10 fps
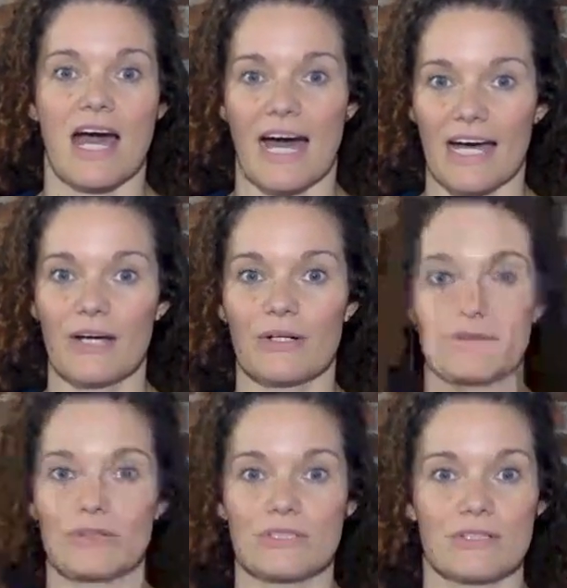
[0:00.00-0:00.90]

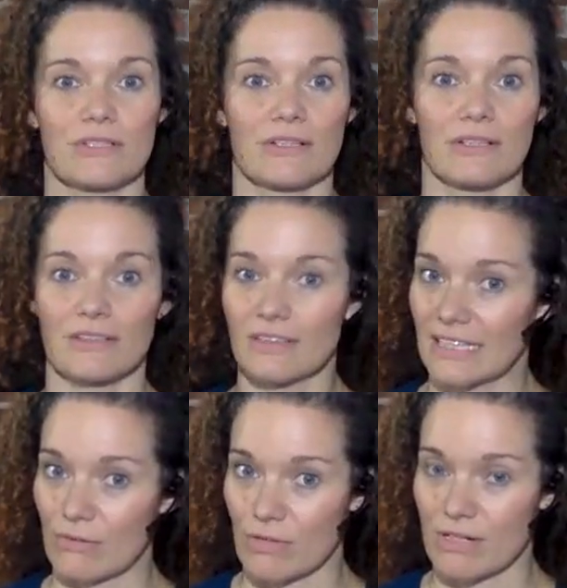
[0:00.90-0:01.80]
how to
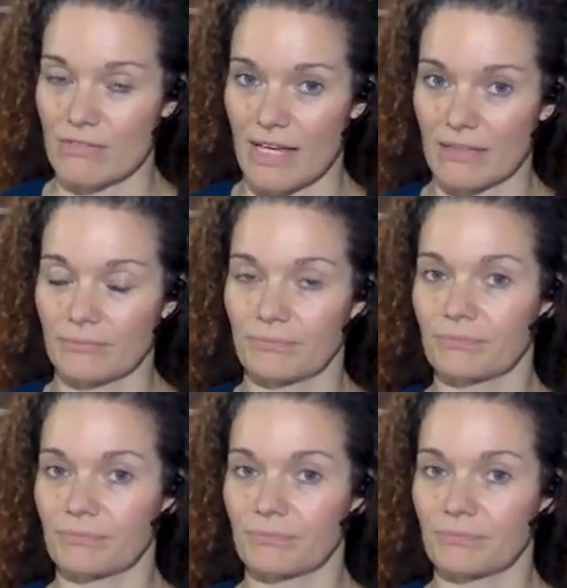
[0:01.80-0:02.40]
get rid of that.